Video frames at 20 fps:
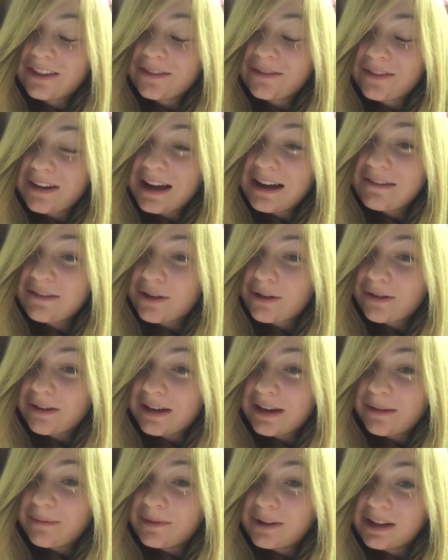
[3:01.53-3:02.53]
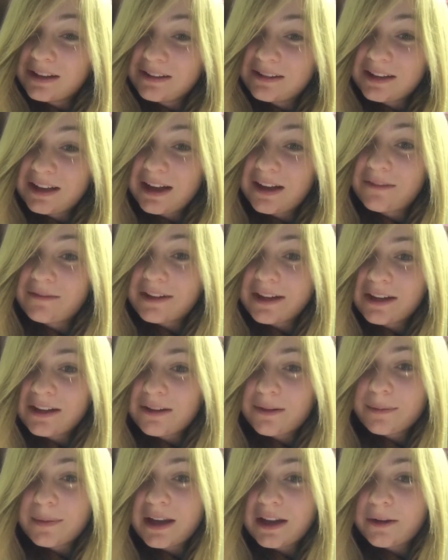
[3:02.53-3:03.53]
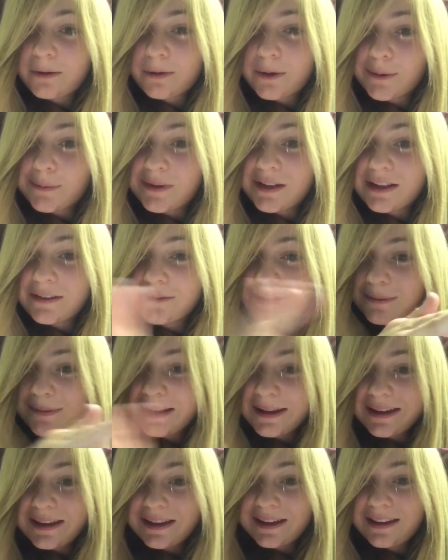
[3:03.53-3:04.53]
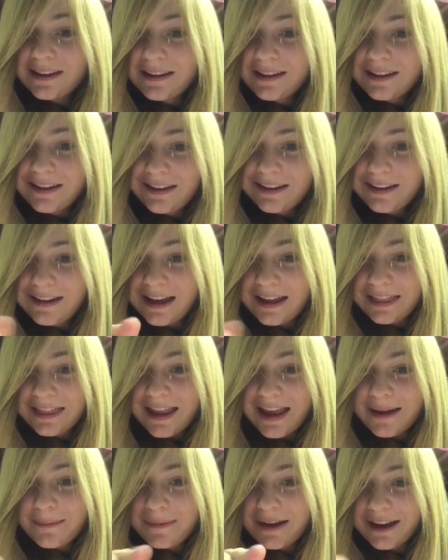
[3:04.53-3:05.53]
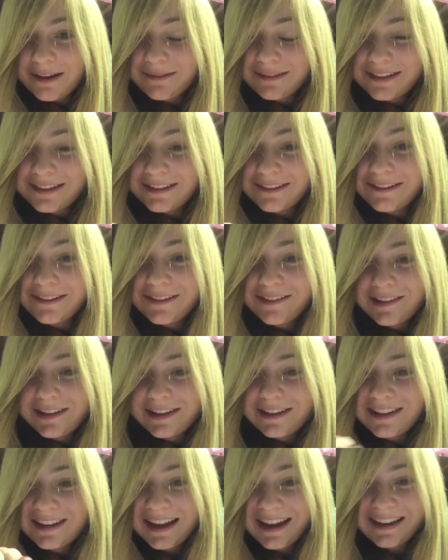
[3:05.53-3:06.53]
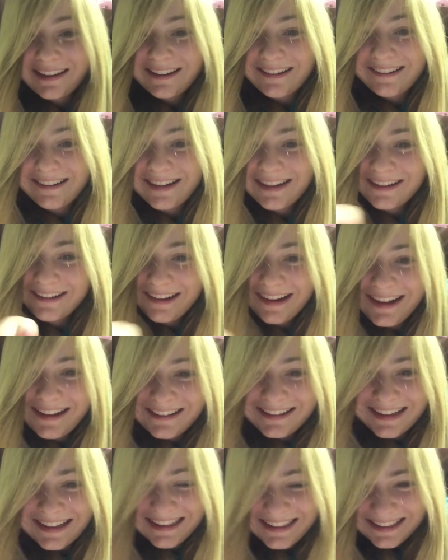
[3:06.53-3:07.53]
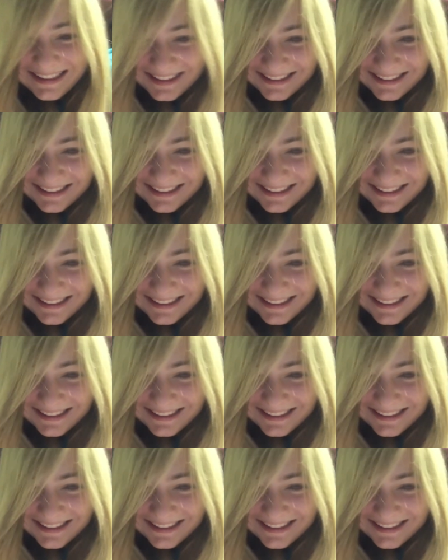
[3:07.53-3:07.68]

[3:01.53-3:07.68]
survive going in one, kind of like an Omega Ruby if you played it. You got that magma suit, you gotta go get Groudon.